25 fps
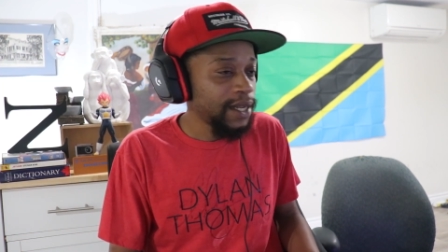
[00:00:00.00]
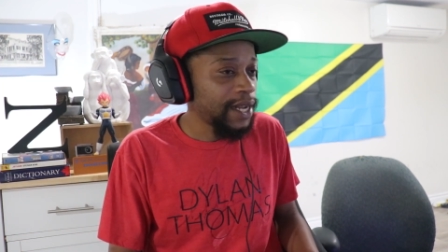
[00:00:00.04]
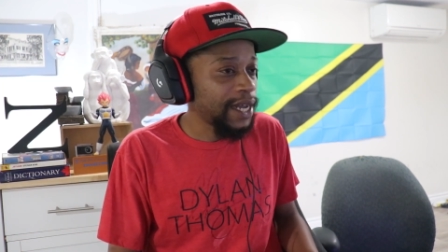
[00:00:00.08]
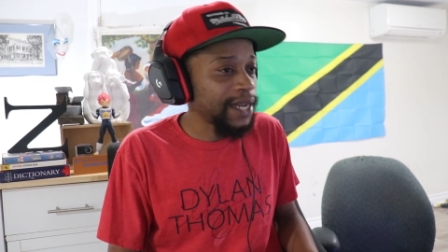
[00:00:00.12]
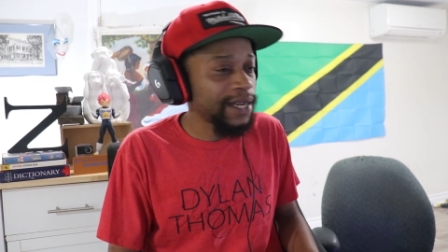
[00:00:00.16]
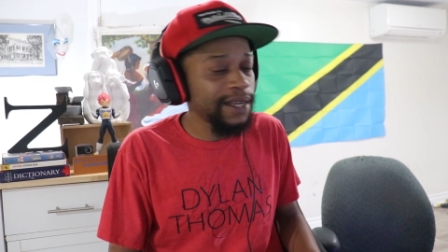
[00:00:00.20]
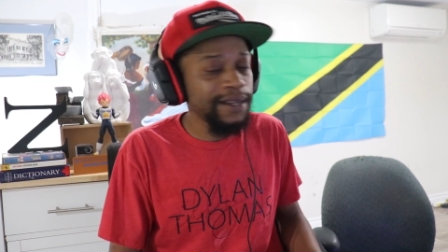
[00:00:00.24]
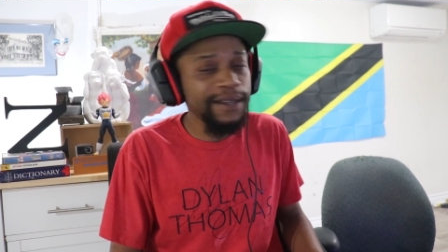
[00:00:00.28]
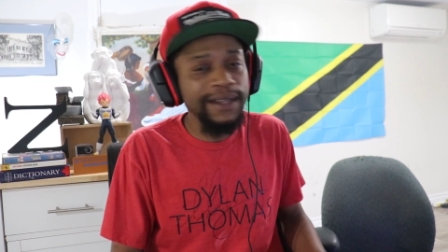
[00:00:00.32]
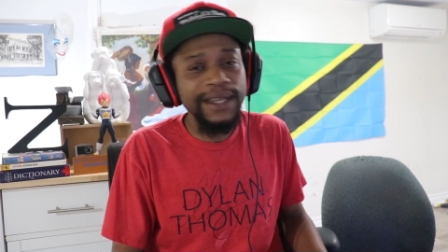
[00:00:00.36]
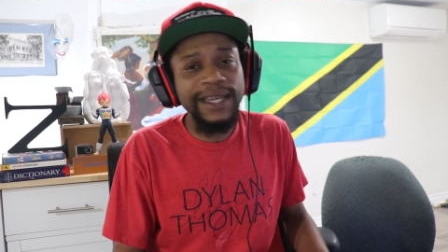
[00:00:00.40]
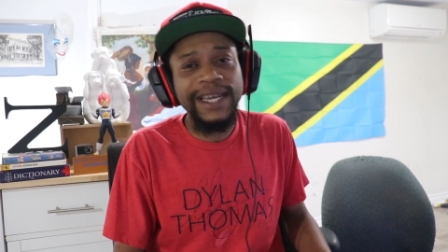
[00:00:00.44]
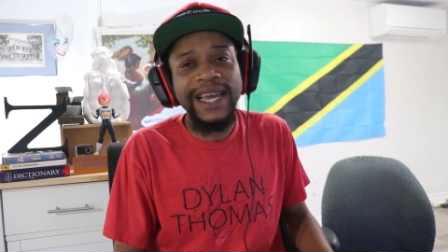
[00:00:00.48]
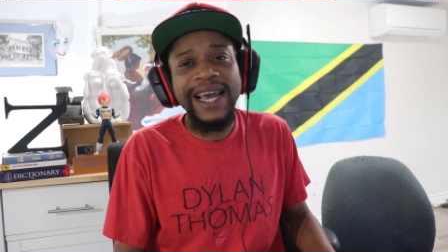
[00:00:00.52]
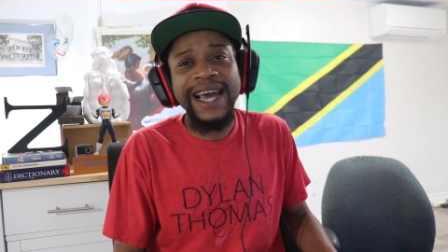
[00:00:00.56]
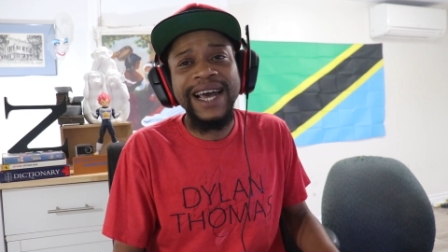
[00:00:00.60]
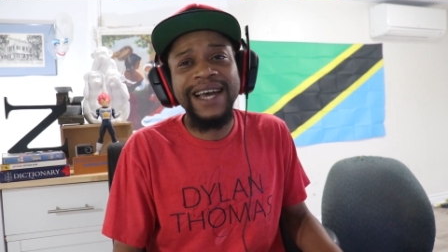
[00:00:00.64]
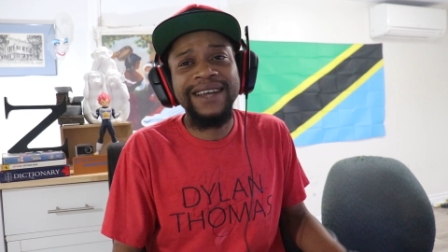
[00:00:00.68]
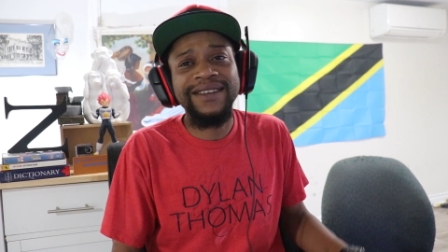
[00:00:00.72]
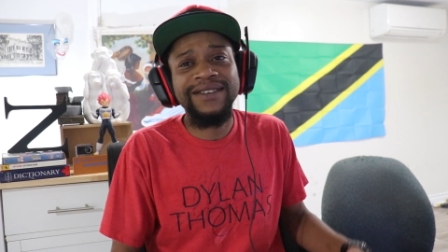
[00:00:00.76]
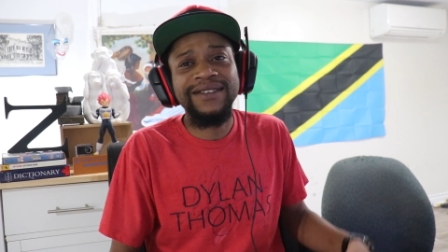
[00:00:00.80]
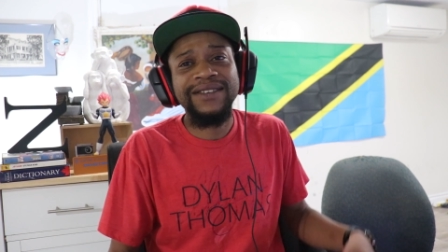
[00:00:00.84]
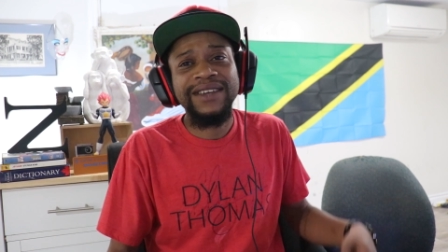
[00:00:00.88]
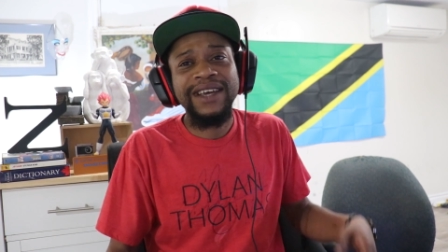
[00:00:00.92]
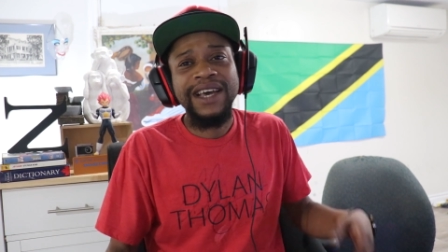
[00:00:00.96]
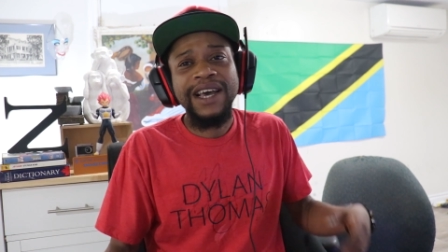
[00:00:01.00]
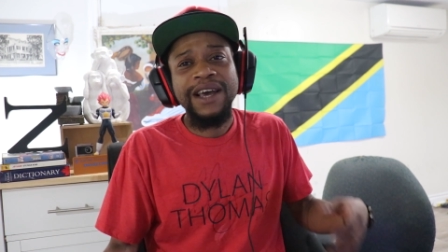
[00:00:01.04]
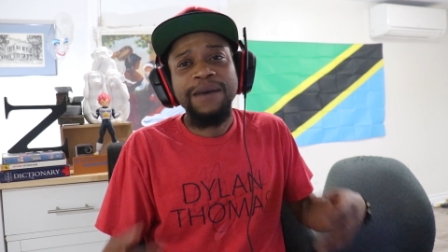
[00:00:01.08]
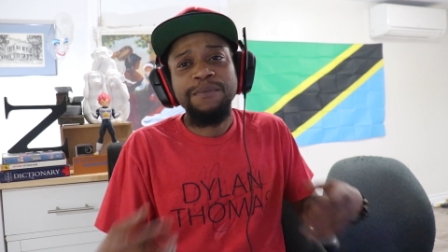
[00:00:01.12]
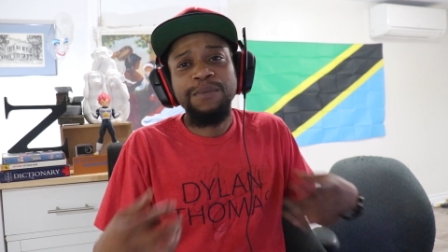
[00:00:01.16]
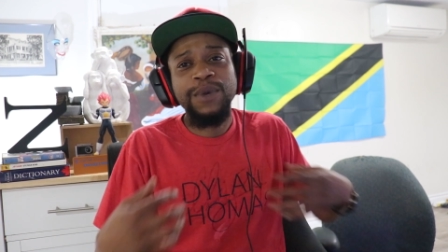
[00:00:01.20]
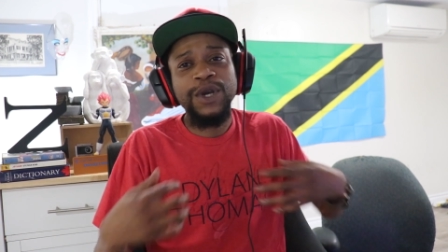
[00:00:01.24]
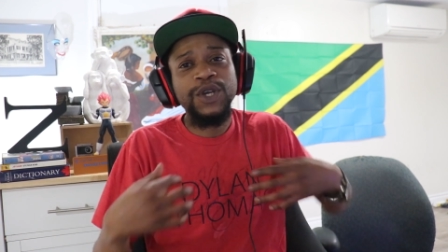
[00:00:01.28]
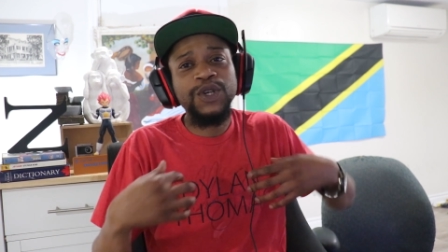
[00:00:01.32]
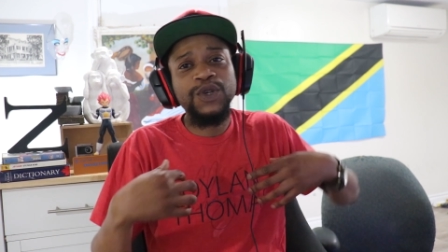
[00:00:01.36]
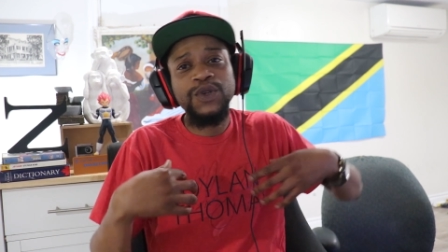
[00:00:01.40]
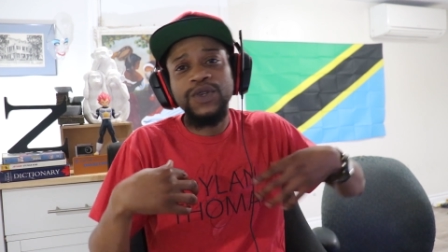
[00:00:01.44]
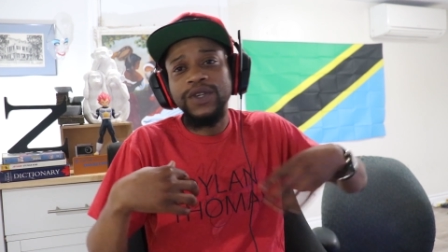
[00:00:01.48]
like, this nigga has
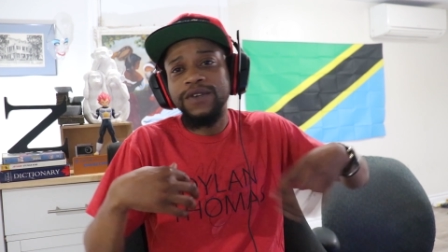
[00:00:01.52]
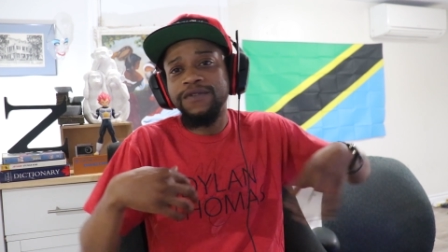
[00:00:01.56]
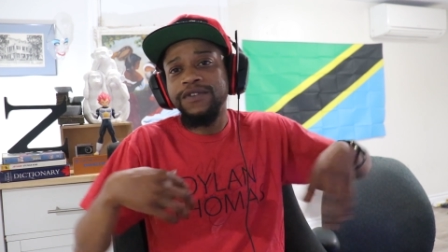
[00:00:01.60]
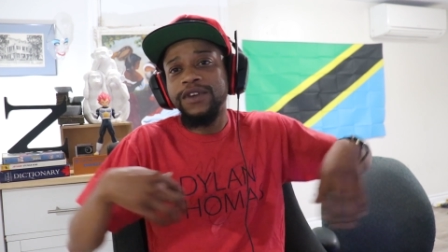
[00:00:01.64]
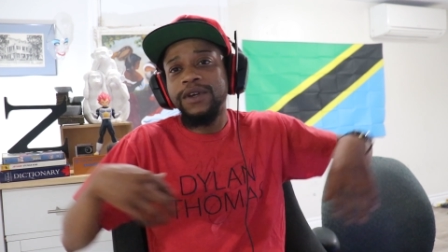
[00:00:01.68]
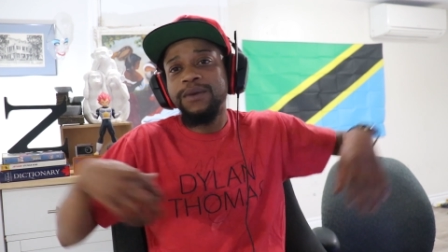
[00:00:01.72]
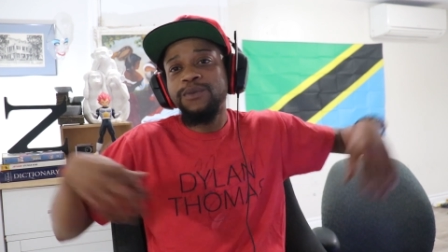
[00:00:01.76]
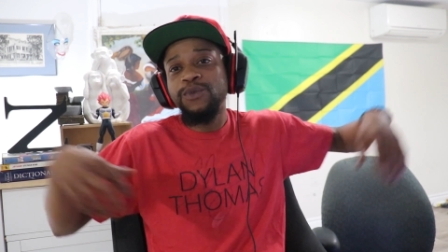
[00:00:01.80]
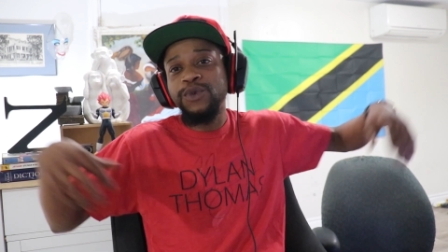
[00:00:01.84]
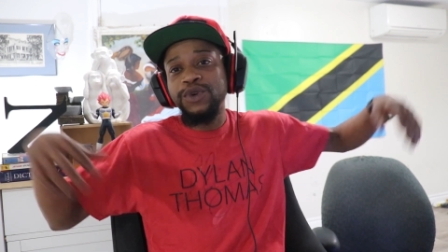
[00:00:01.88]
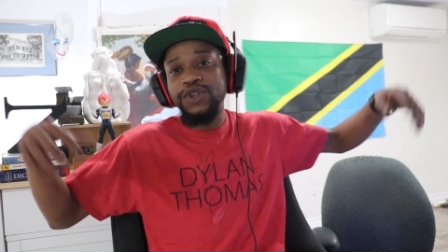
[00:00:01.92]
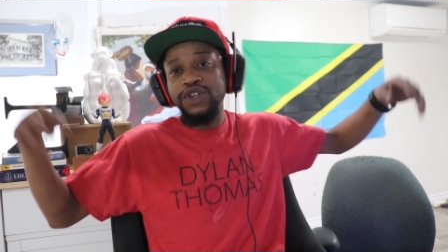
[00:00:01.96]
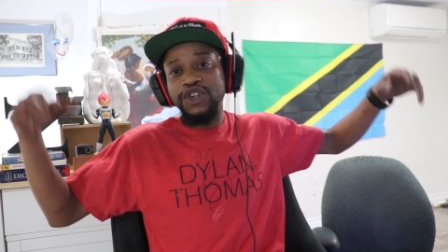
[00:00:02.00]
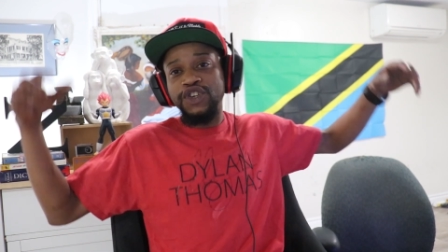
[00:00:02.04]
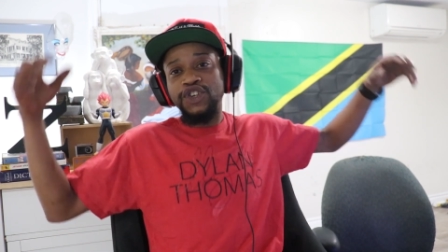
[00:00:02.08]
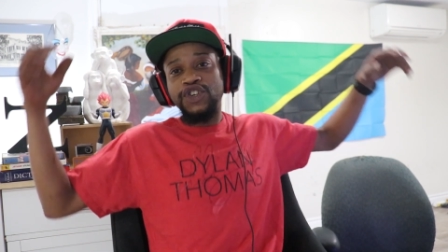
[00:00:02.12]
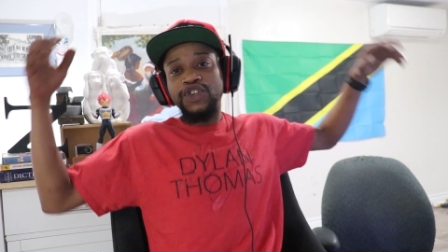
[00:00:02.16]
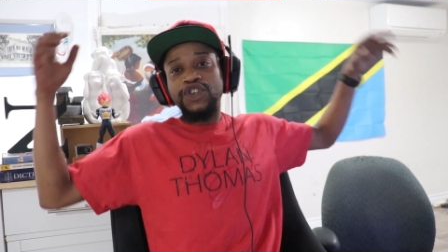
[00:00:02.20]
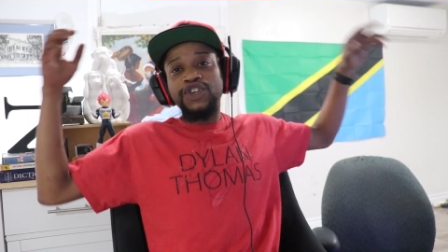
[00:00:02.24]
pictures of him with his